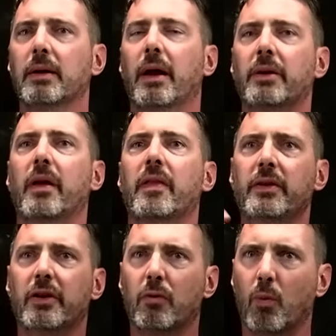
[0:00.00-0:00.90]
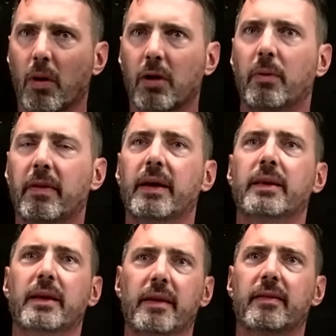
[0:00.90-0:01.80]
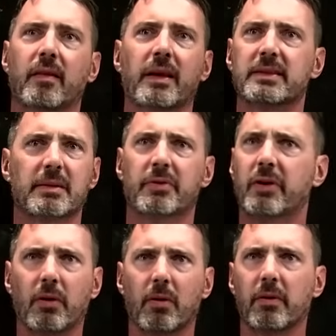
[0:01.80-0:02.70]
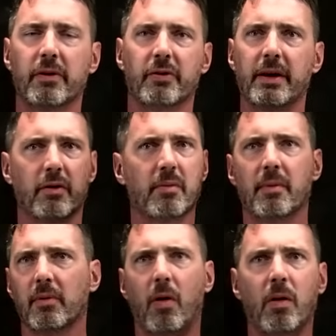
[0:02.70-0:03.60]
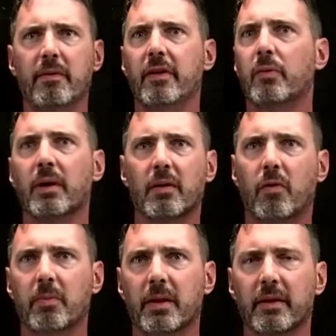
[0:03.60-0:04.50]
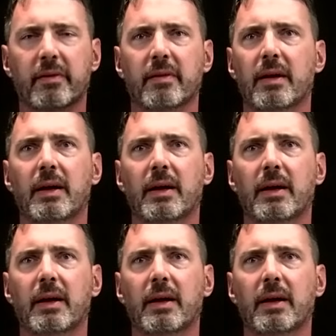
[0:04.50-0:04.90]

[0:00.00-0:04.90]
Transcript: And then you can work with it. It's less obscure than trying to remember all of these weird formulas.